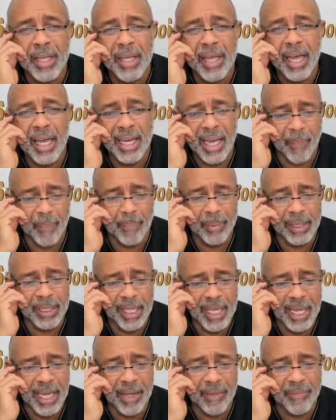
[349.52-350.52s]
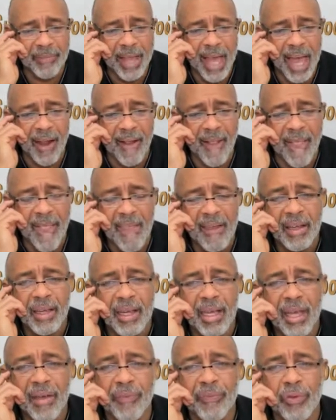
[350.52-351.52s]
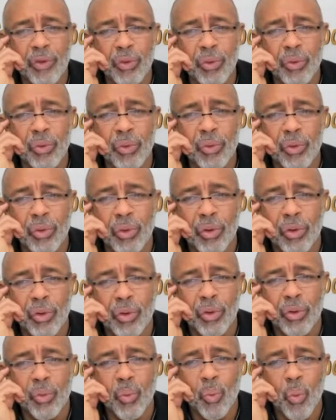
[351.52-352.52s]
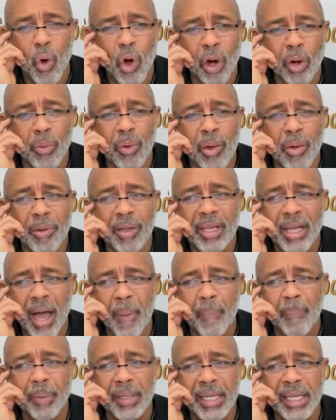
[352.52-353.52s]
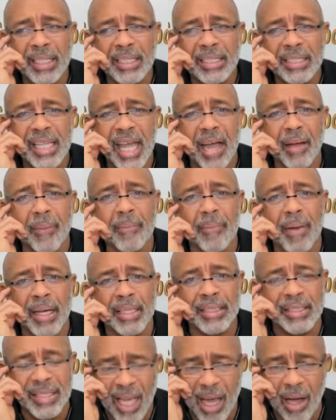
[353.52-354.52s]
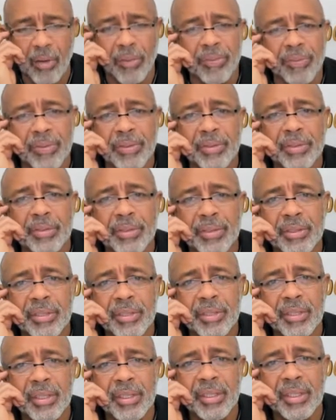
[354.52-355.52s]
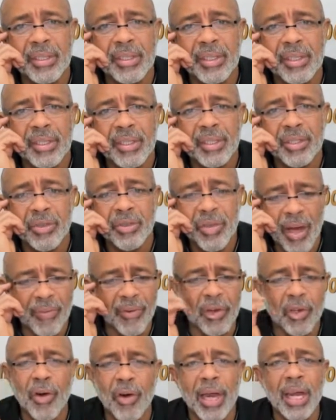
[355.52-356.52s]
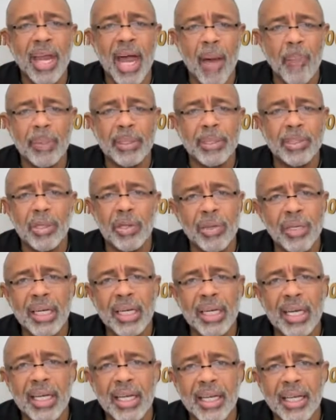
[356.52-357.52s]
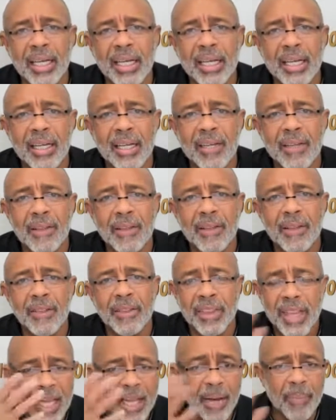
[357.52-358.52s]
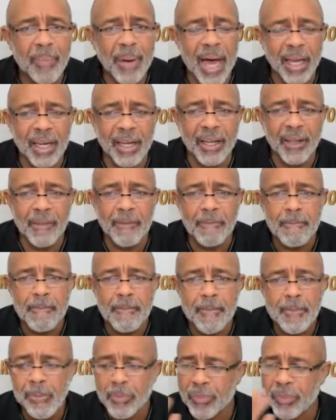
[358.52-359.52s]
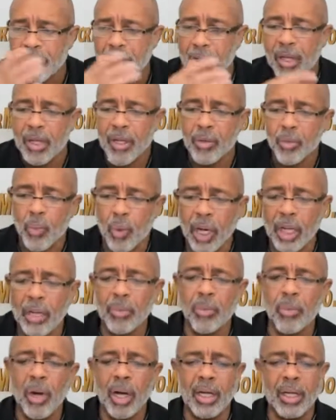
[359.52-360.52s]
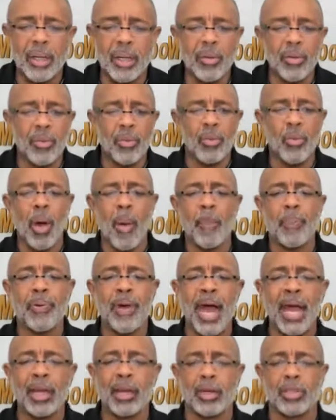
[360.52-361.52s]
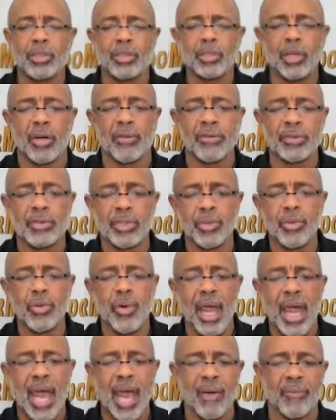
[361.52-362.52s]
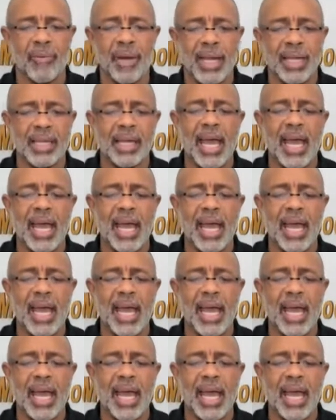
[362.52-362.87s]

And I believe that if you work with companies like myself, you have a great opportunity. Think about it. What product or service do you have right